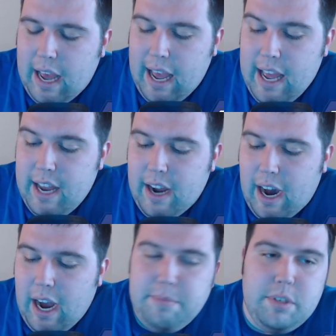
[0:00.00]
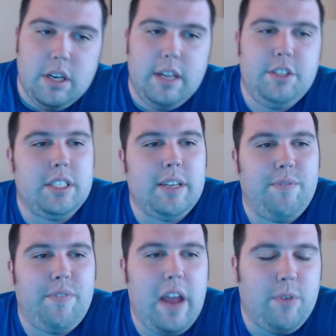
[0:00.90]
And I'm just
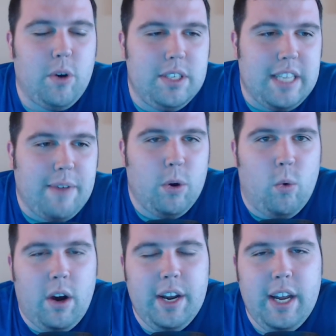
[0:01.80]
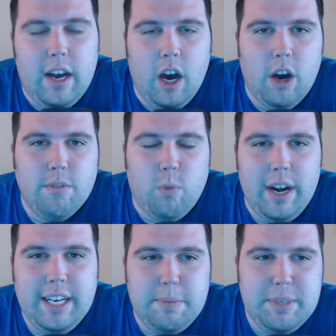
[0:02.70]
in favor, as everyone, of
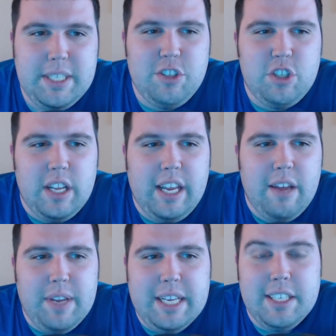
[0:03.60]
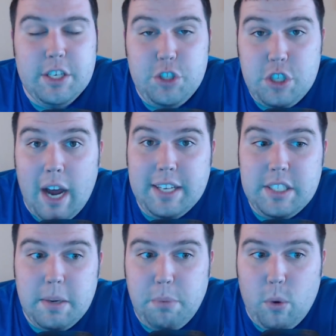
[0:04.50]
wanting to potentially give Eason a shot at
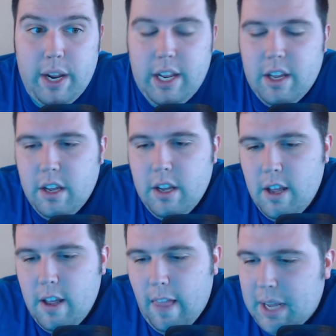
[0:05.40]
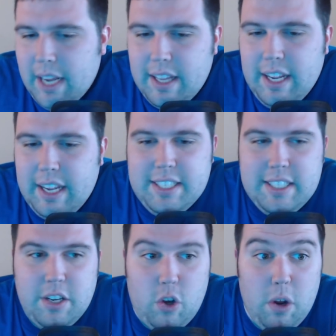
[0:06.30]
some point. I think
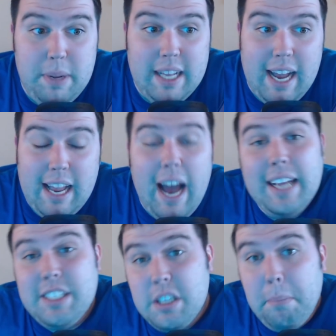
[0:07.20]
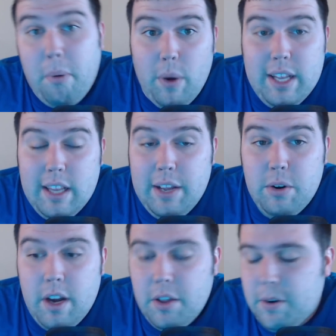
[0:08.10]
Eason could be that guy at some point later
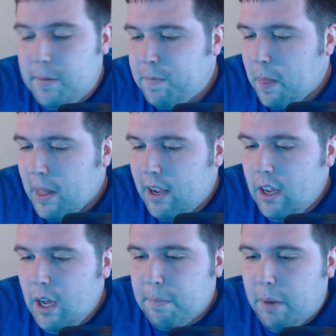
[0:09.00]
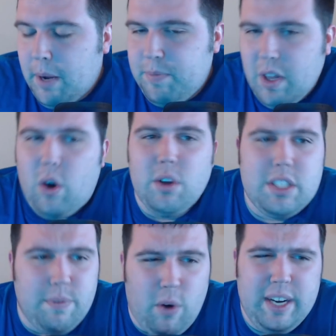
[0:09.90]
or another. But the
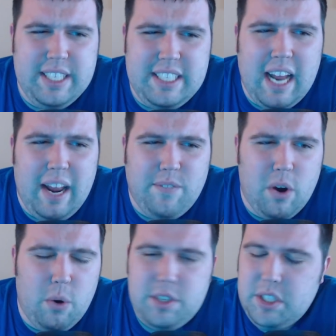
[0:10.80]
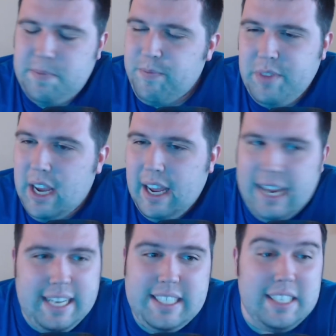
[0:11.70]
Colts have already said it, folks.
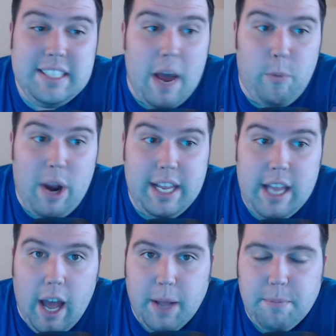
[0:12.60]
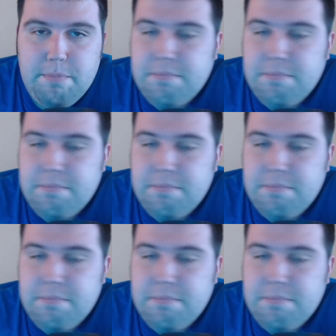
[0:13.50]
Eason's not ready yet.